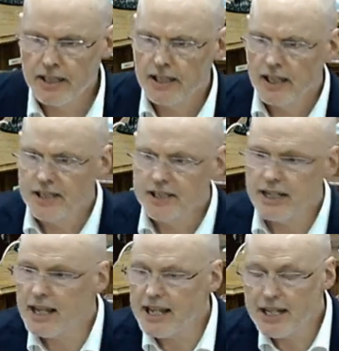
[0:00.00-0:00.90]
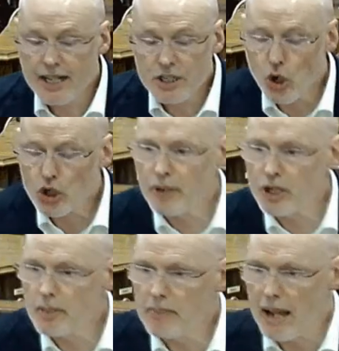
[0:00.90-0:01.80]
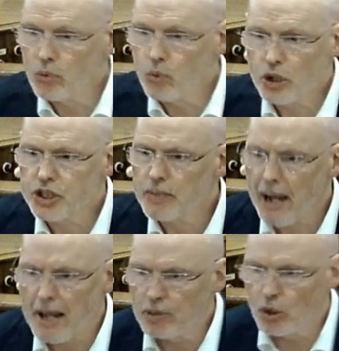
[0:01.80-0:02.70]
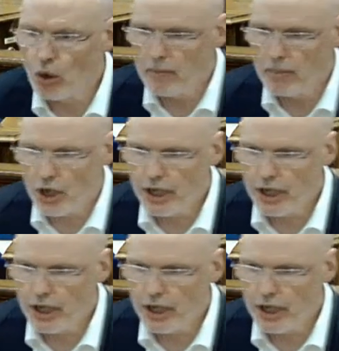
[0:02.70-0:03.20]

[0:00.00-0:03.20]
You see, he talks about the Bible. What's the Bible all about?